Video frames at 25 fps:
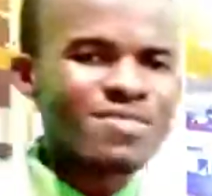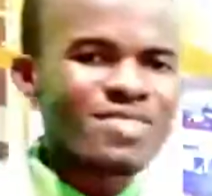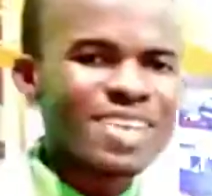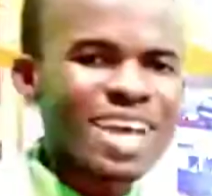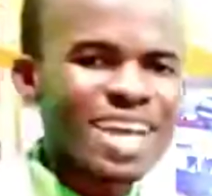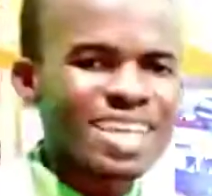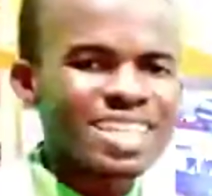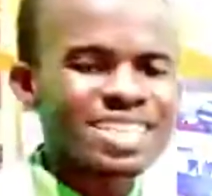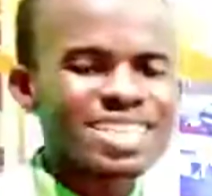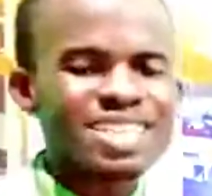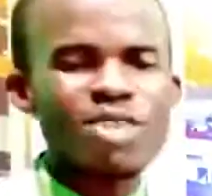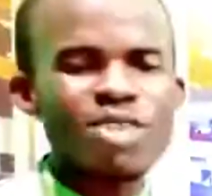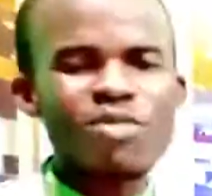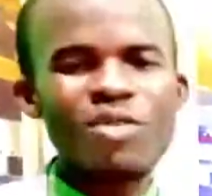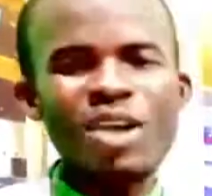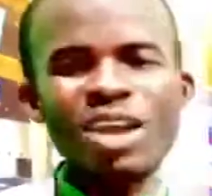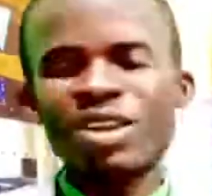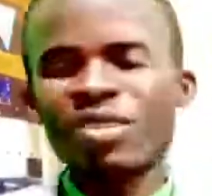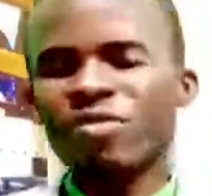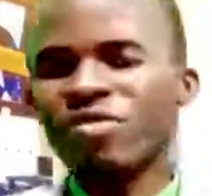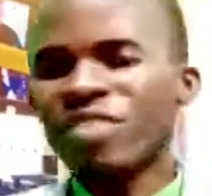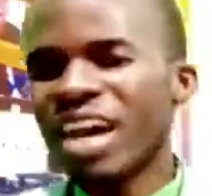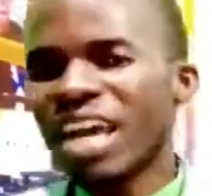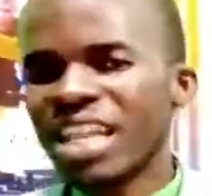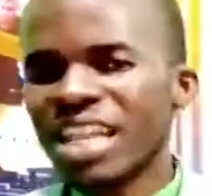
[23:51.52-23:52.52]
that He's the Word
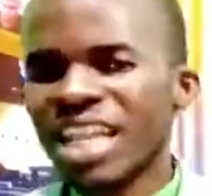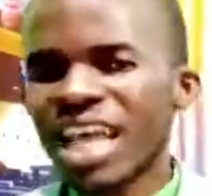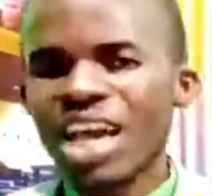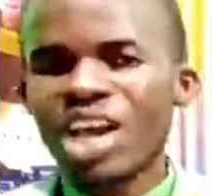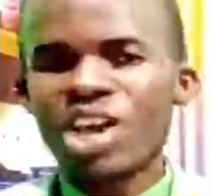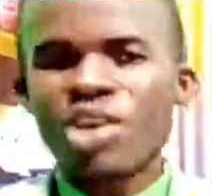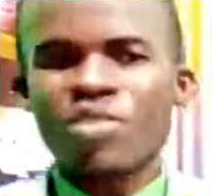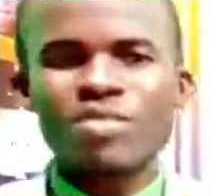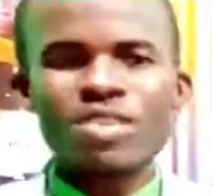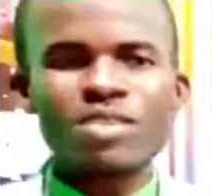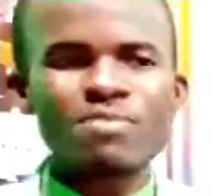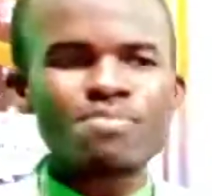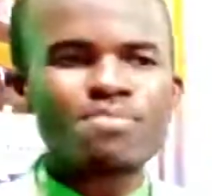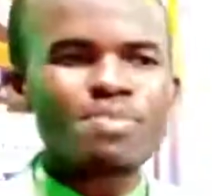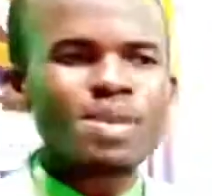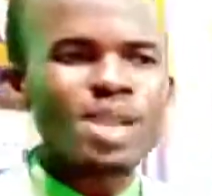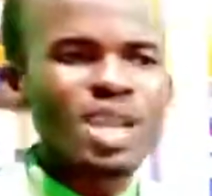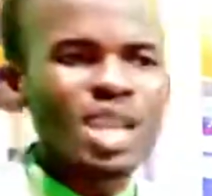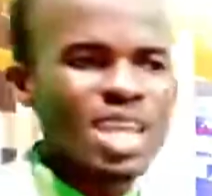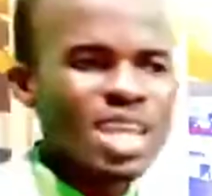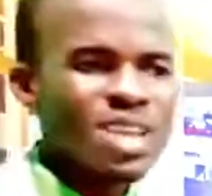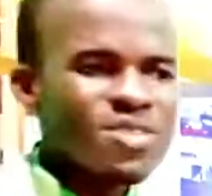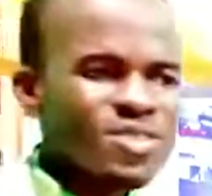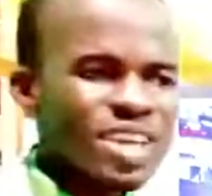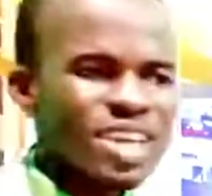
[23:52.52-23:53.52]
of Allah. We
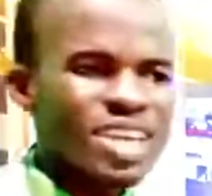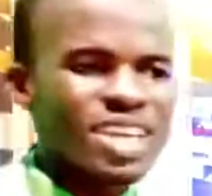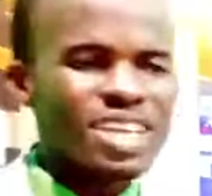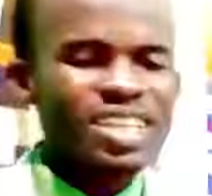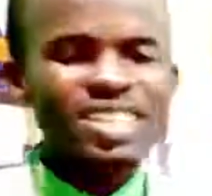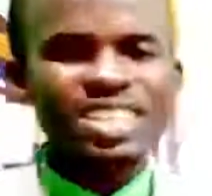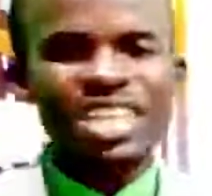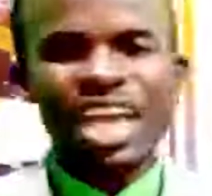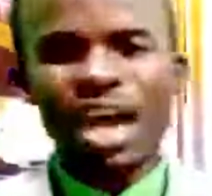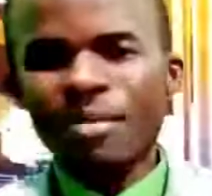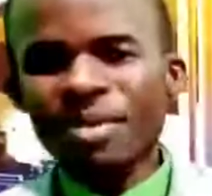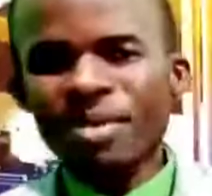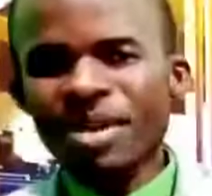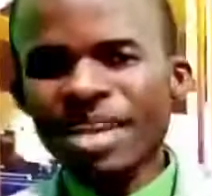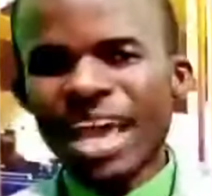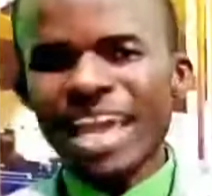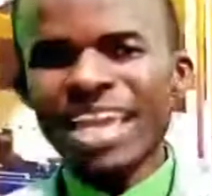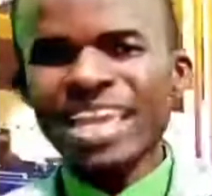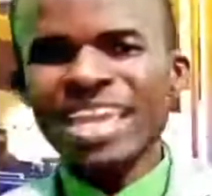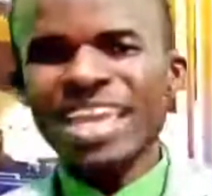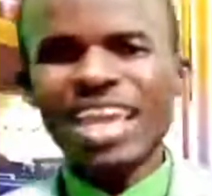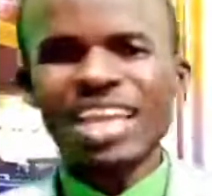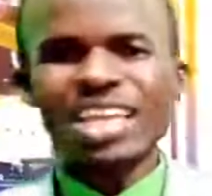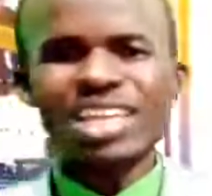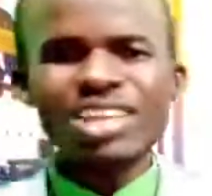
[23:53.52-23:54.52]
believe He's coming
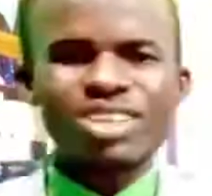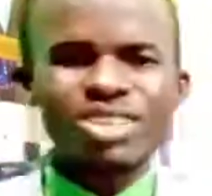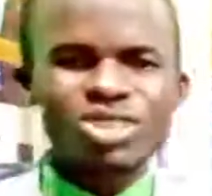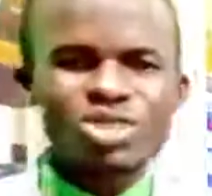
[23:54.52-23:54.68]
again.